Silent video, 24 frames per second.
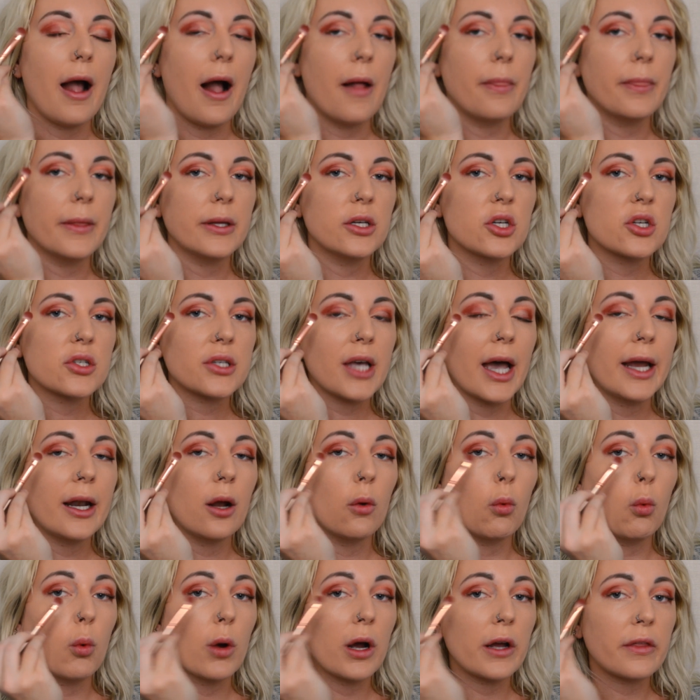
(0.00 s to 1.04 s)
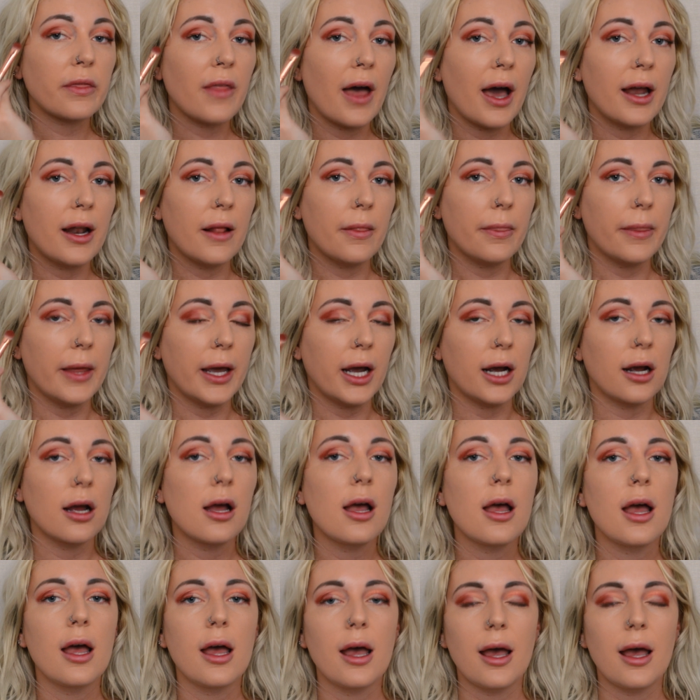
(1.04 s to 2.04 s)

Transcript: and then just kind of work that in there.